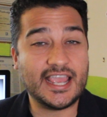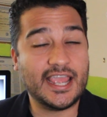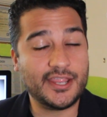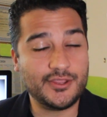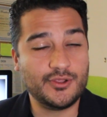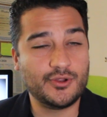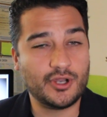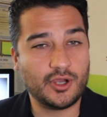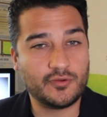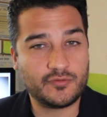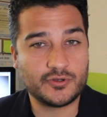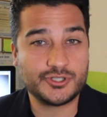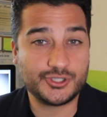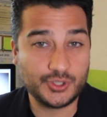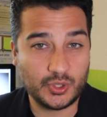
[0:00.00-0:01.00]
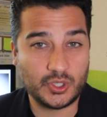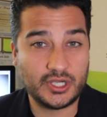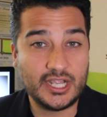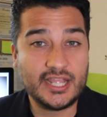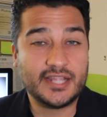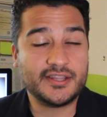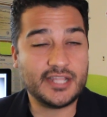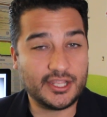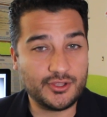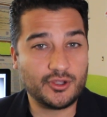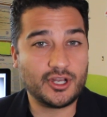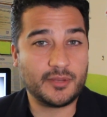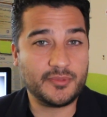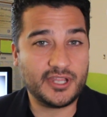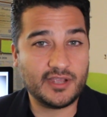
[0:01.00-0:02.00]
and you know for sure that you're
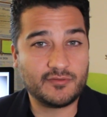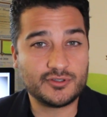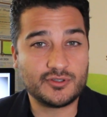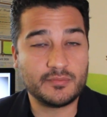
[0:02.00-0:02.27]
going to be able